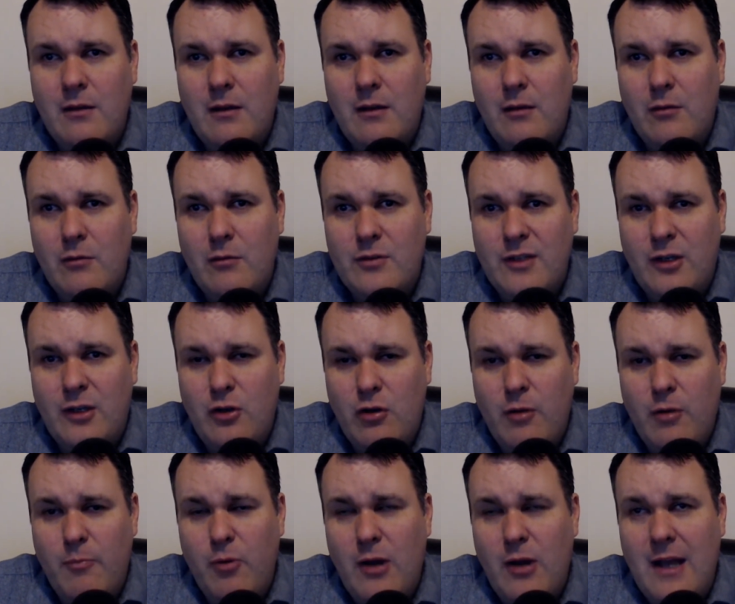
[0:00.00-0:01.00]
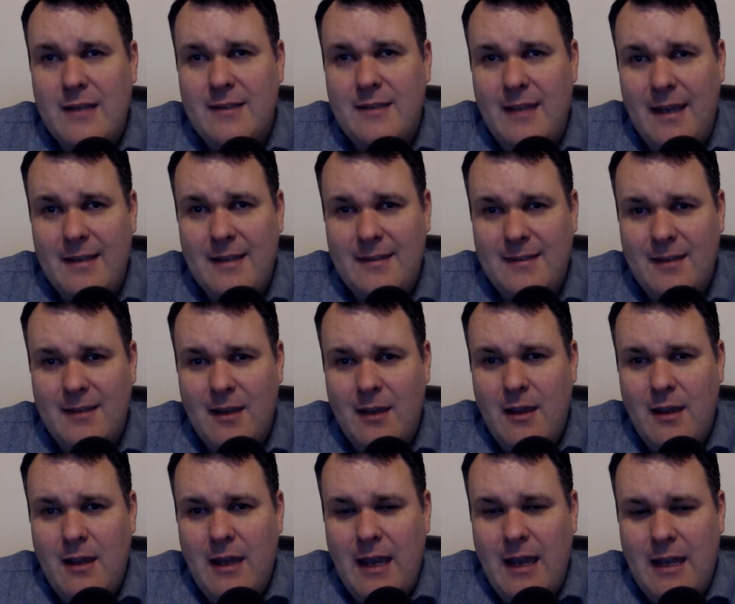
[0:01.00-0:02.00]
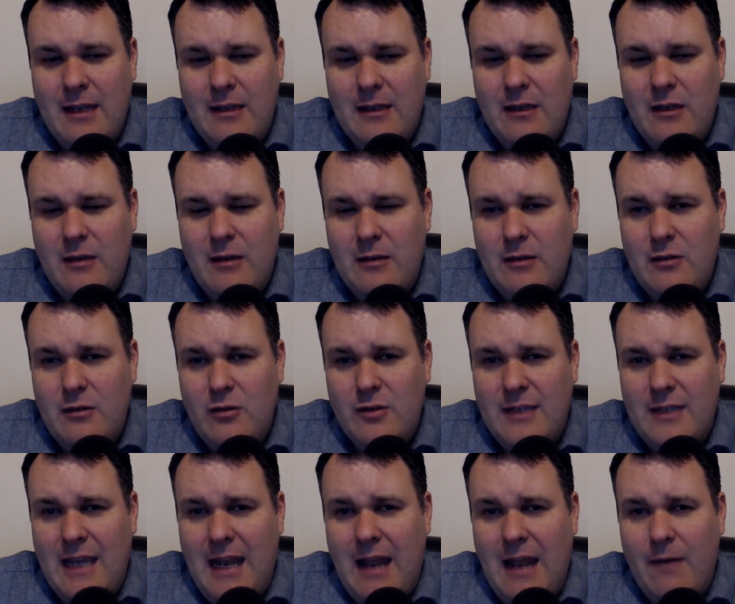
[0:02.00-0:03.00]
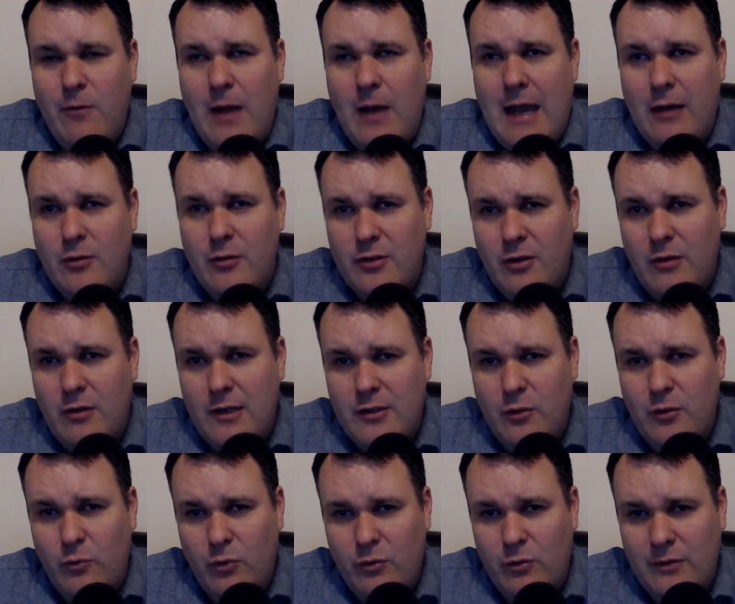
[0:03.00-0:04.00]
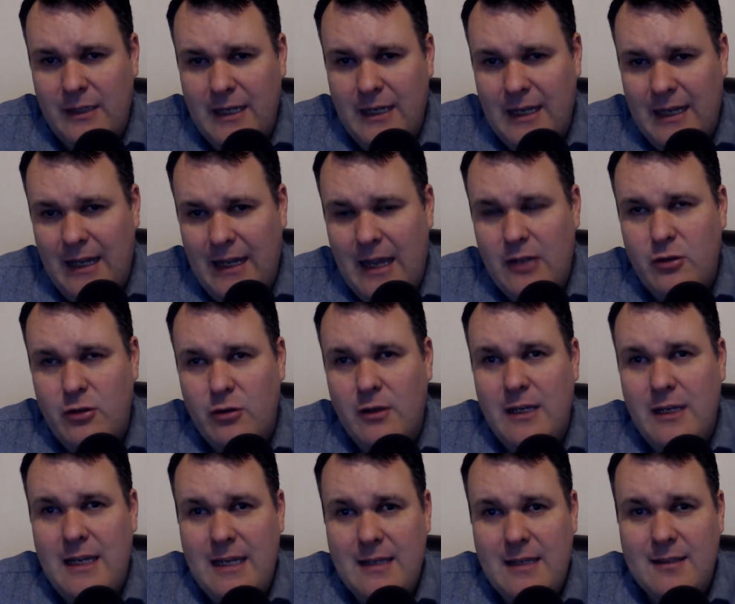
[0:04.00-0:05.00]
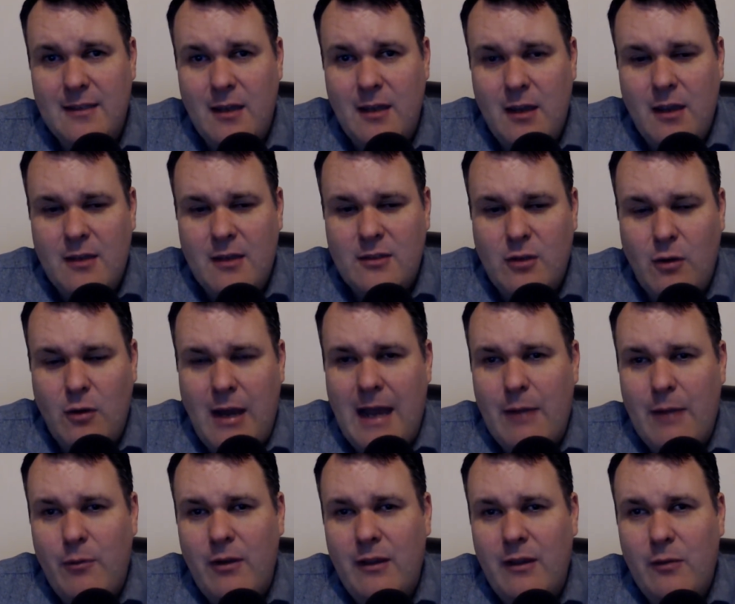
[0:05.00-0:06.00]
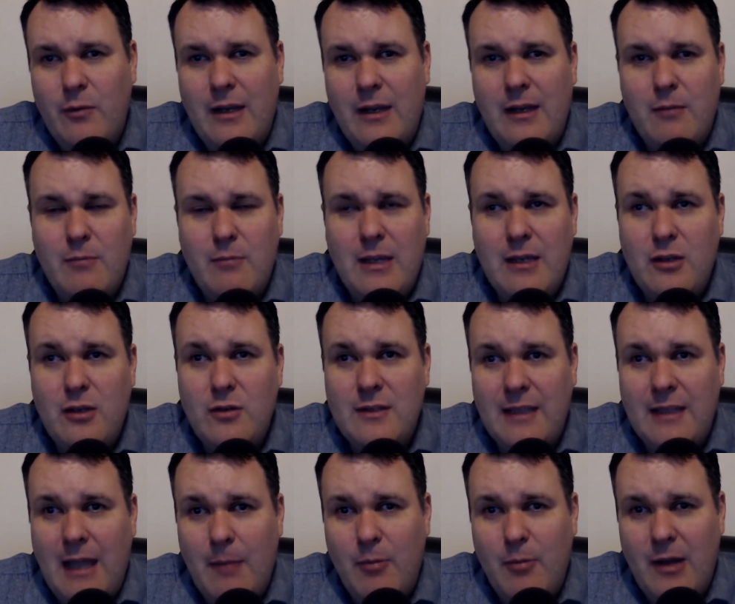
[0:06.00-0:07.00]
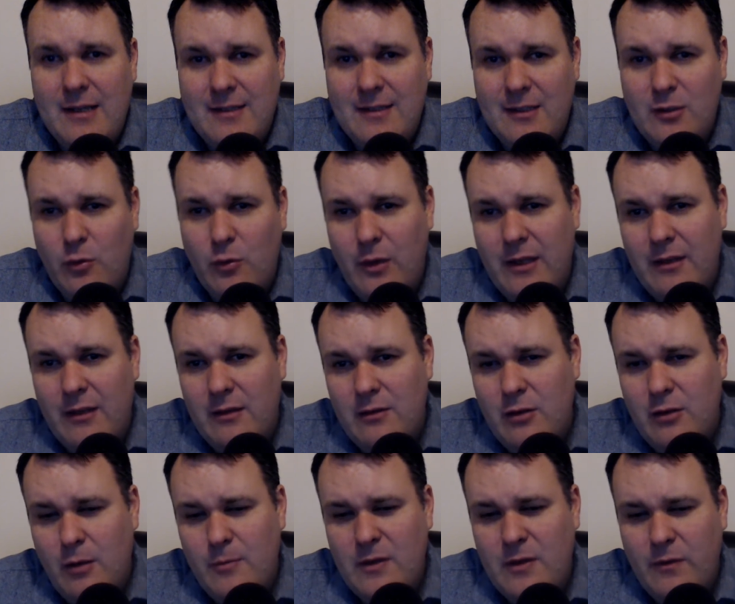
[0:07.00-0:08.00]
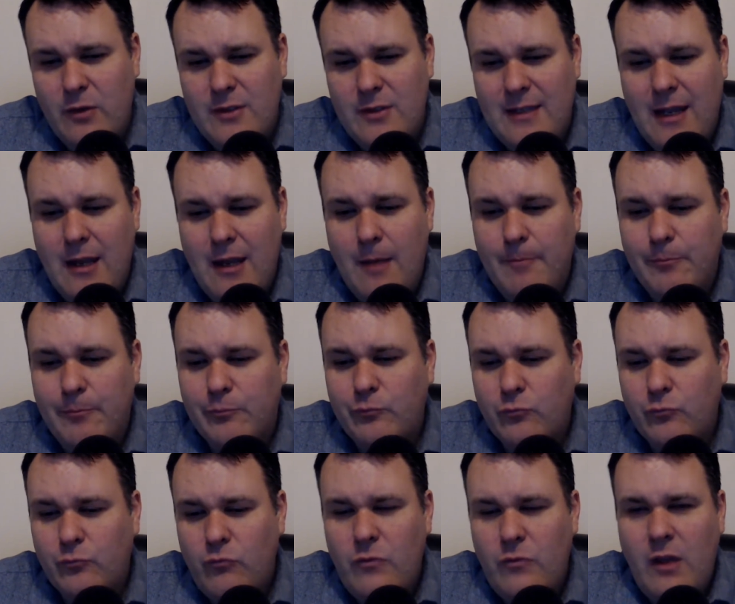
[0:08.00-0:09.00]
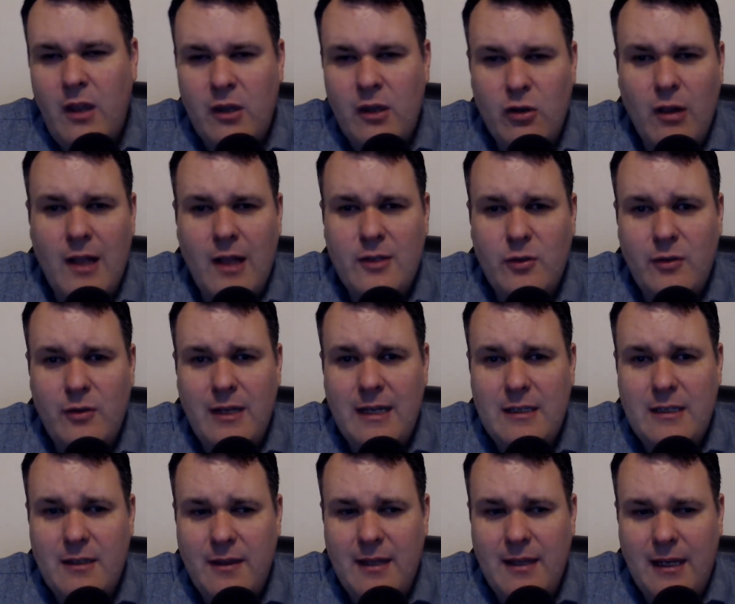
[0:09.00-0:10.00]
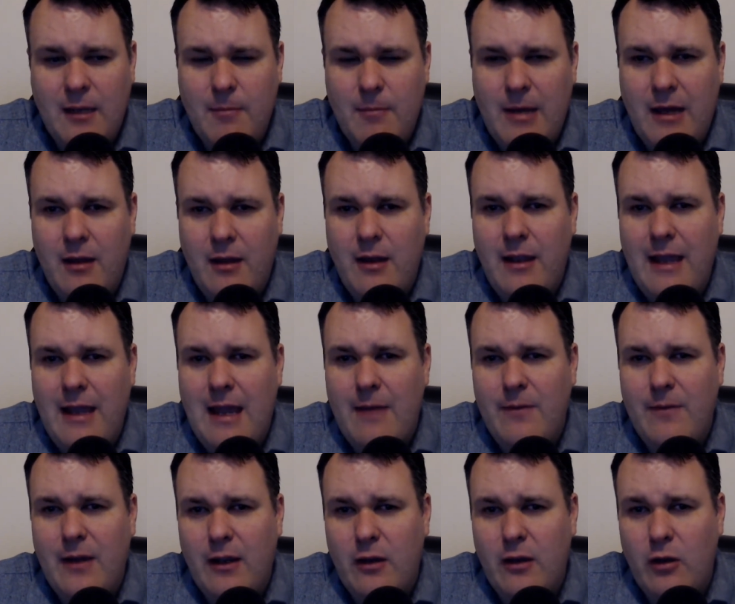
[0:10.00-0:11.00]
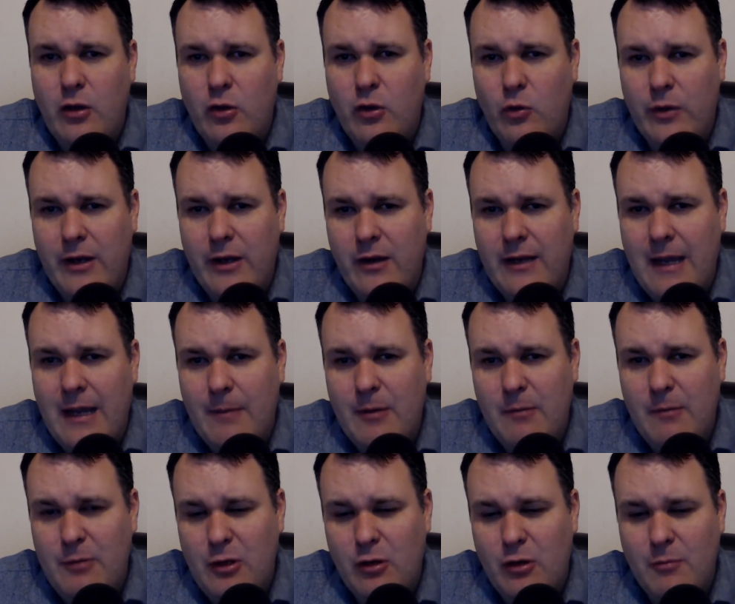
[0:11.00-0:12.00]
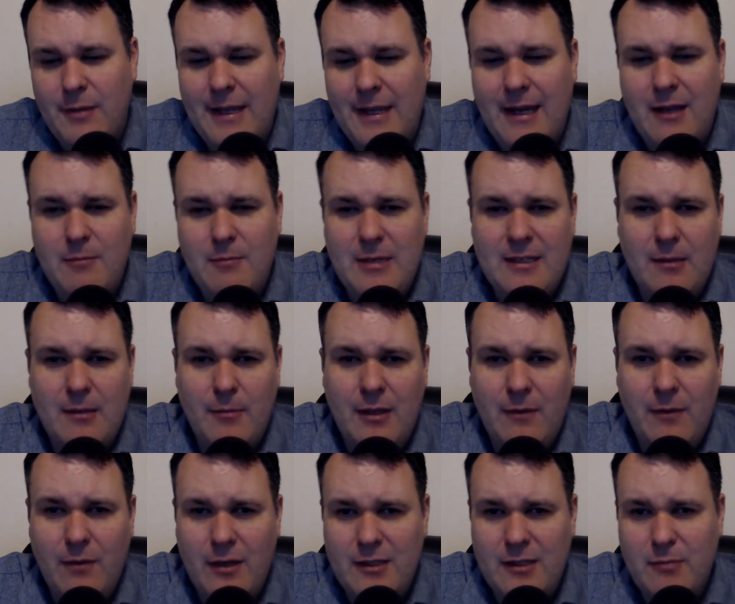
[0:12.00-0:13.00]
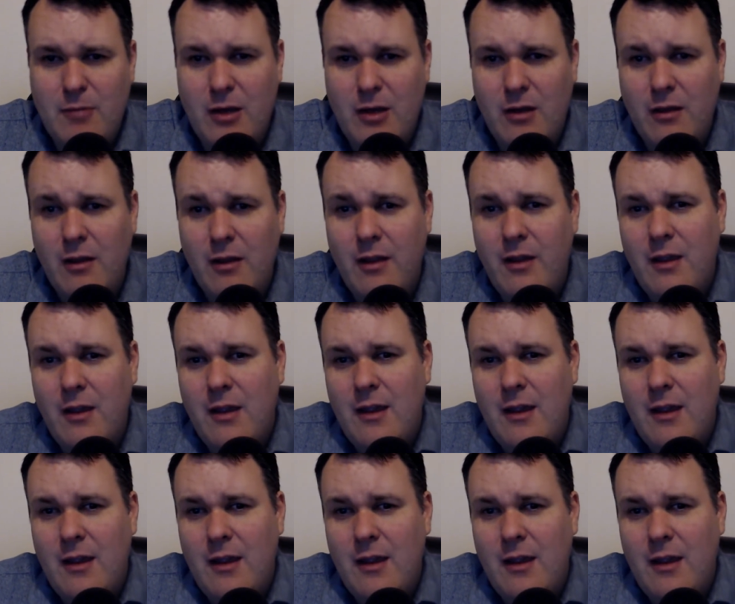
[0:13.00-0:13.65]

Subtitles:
secure process, and you just can't have hackers across the world getting at your keys. So I really recommend using that process. So in terms of your setup, you'll also need to think about having an old air-gapped computer, but that can be something very small.